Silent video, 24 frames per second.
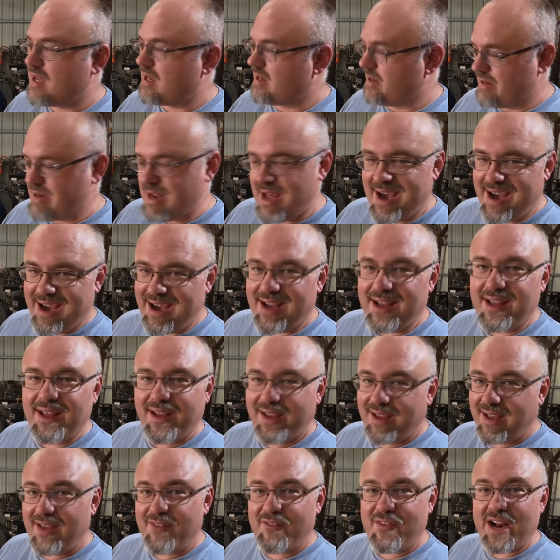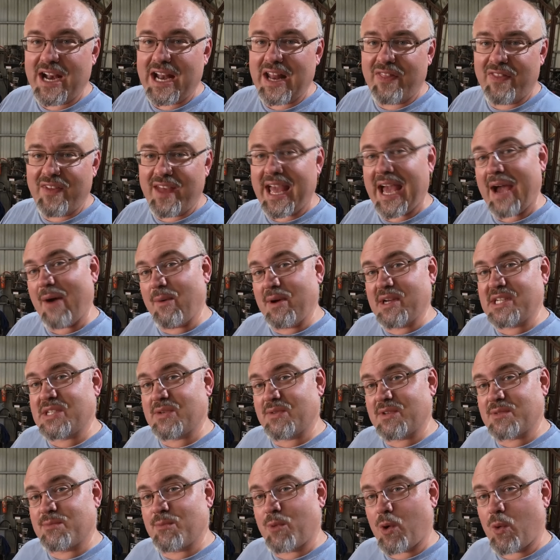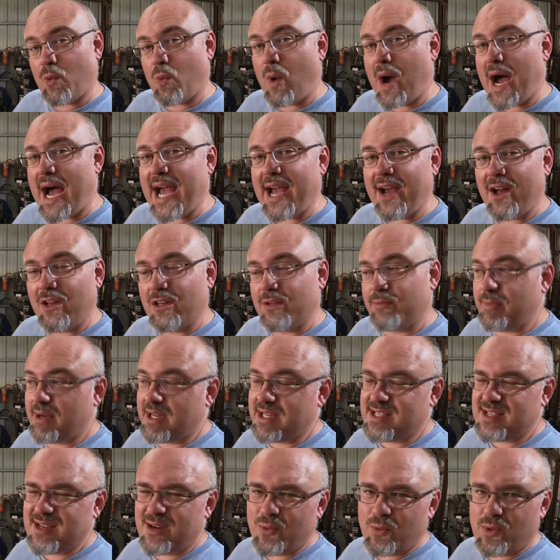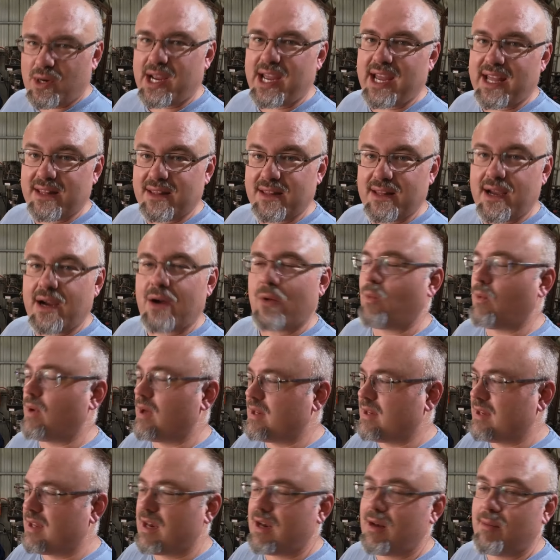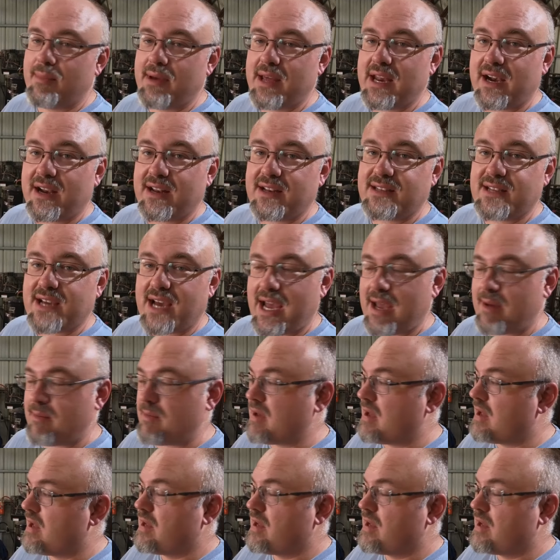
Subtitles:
Nah. If anything, I wish it was more wild, but we're getting there, one little bit at a time.